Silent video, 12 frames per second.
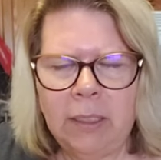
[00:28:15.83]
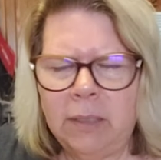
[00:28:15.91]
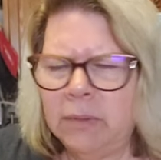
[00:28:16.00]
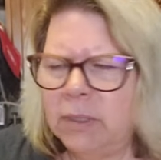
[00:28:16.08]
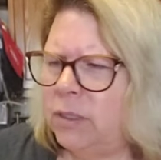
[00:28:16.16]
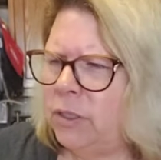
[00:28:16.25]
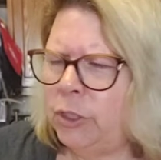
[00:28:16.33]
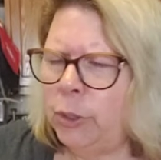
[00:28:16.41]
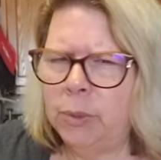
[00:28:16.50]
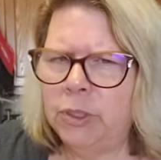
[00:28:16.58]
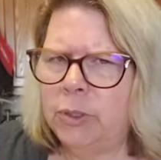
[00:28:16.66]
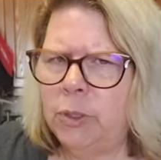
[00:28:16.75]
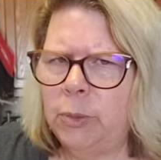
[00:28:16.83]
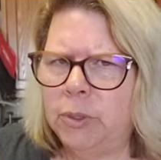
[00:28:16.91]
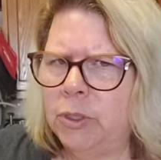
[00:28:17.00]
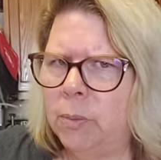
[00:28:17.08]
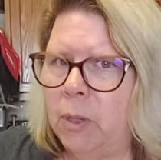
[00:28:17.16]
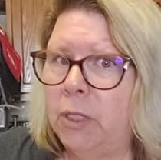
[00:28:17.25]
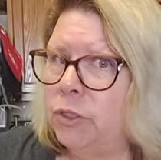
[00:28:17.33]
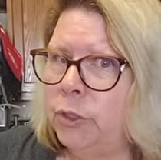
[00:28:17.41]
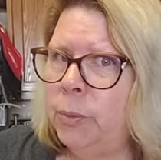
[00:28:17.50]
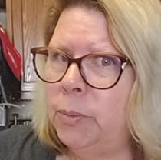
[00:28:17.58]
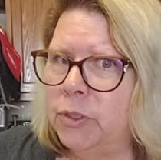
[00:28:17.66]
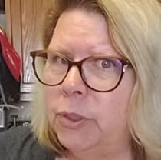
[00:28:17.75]
He was a super, super smart,
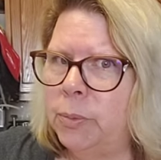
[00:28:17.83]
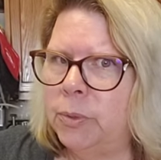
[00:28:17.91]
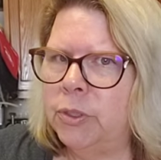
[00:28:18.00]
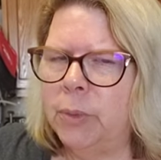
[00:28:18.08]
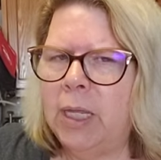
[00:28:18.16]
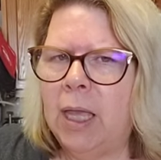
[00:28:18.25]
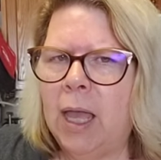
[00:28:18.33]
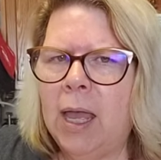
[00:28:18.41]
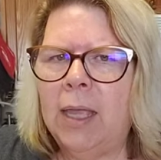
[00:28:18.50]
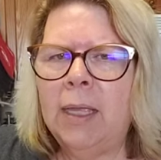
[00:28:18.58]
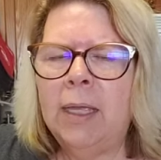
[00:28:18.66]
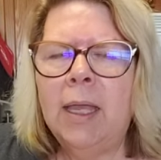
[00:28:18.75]
super, super sweet guy.